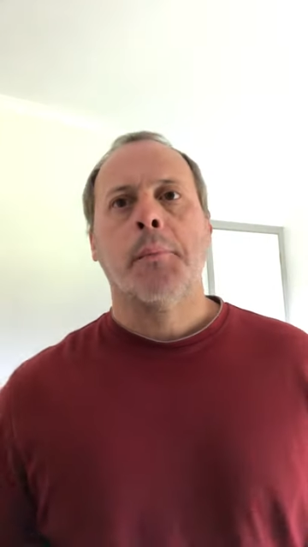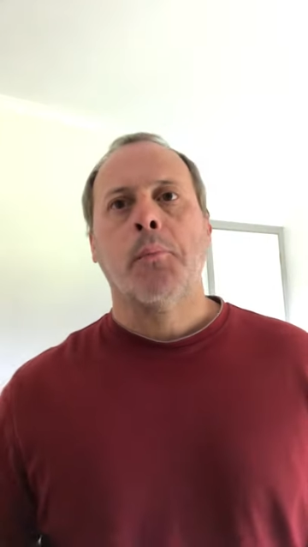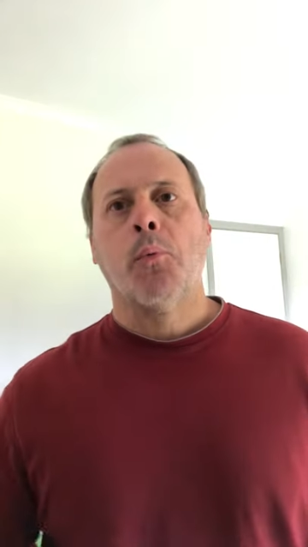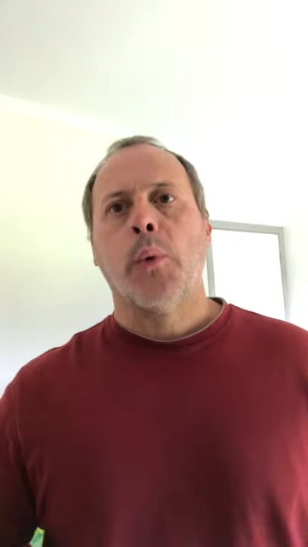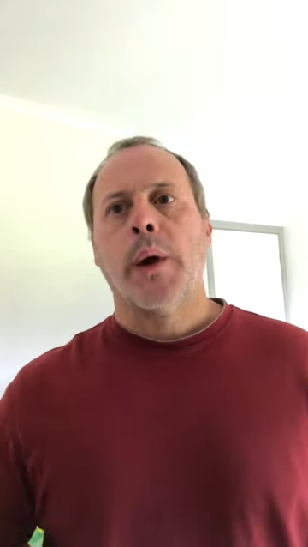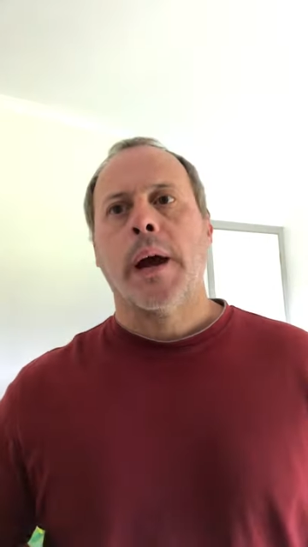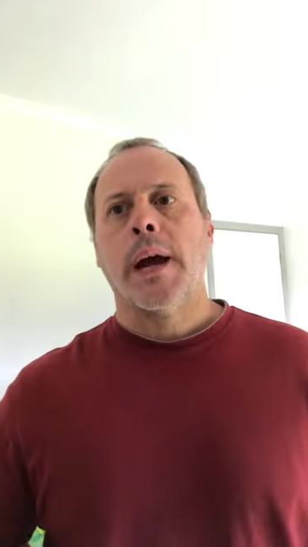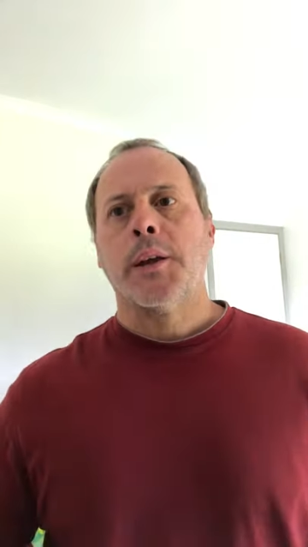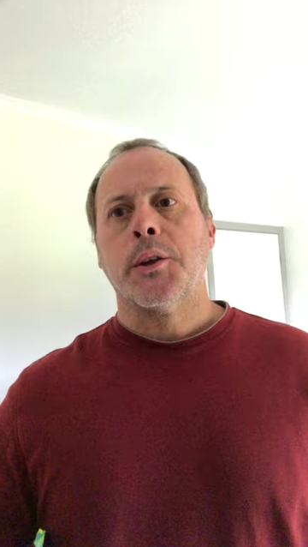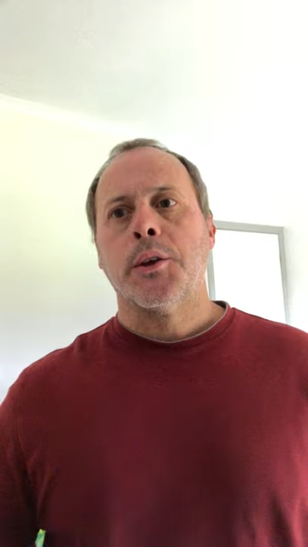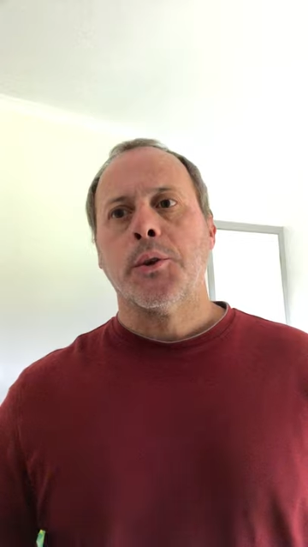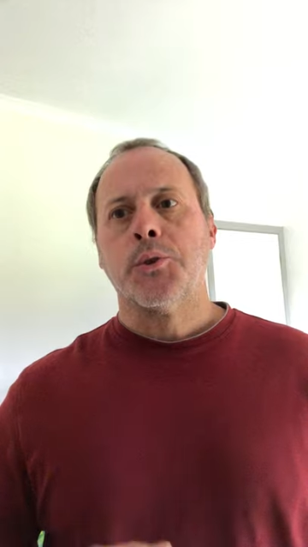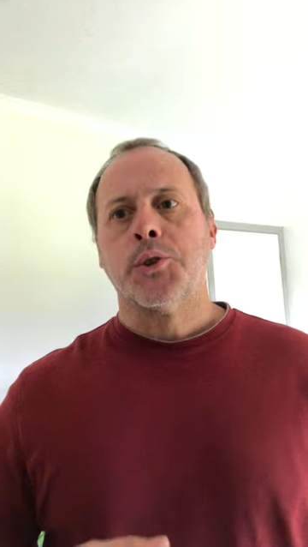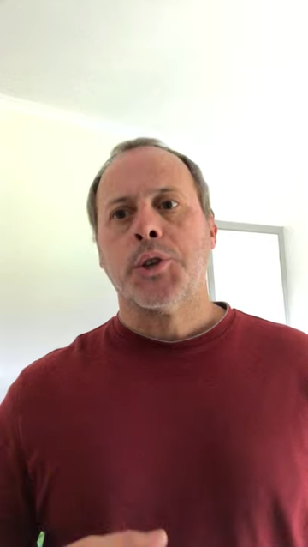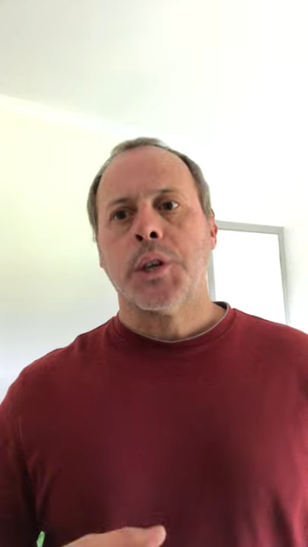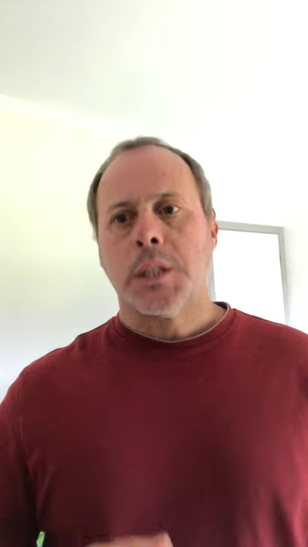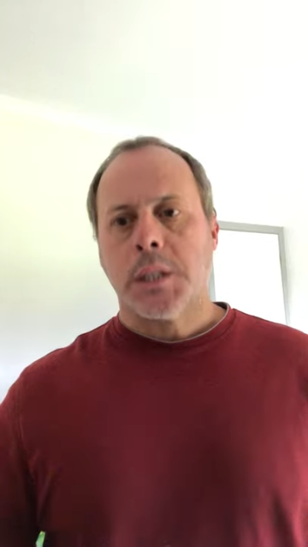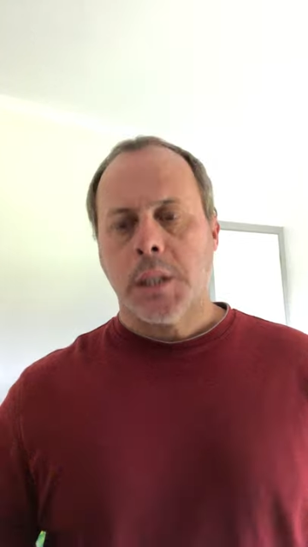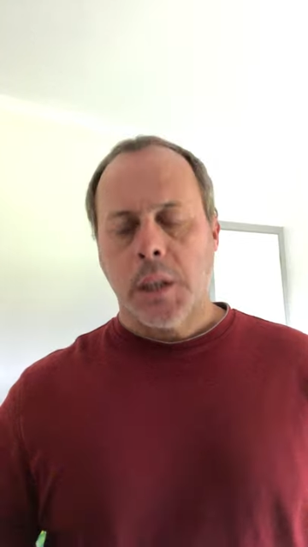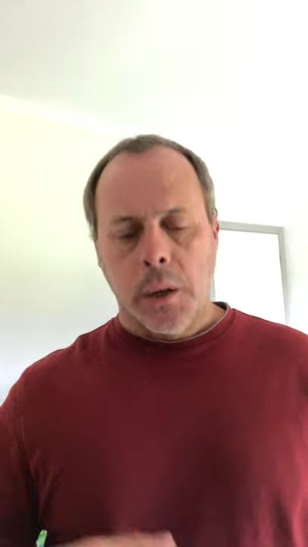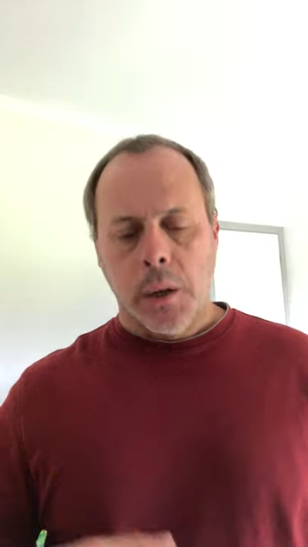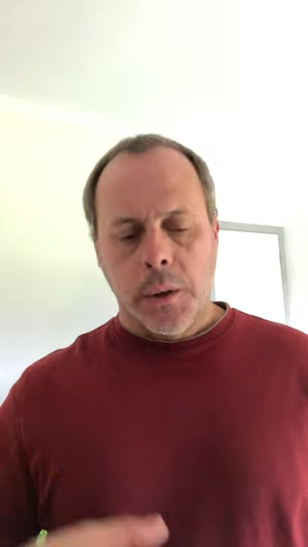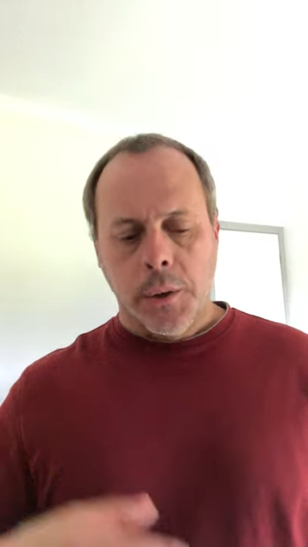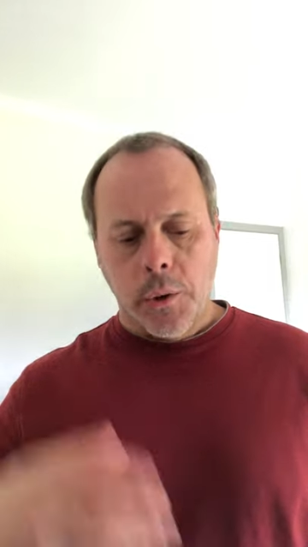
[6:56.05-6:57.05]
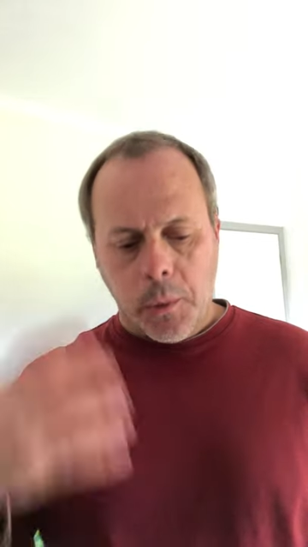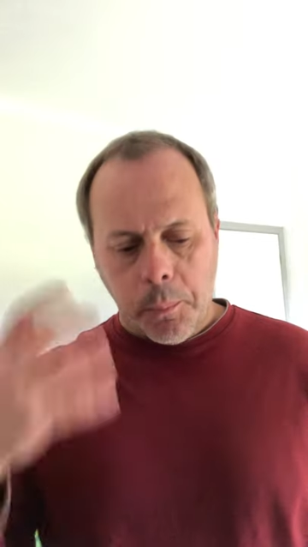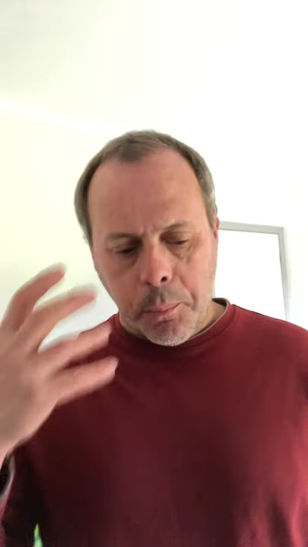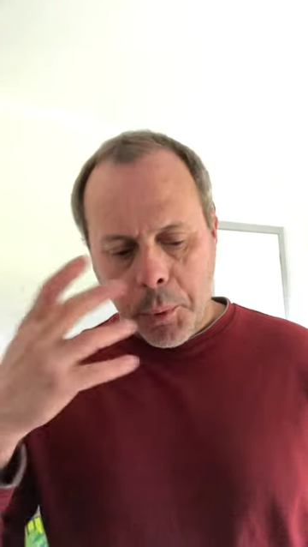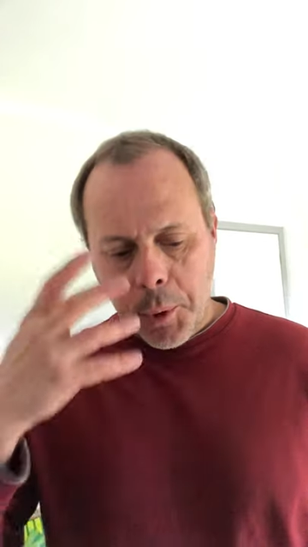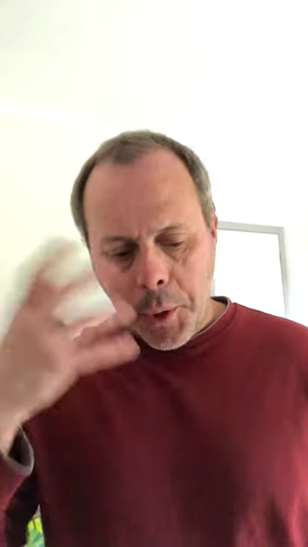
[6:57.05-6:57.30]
where you just are not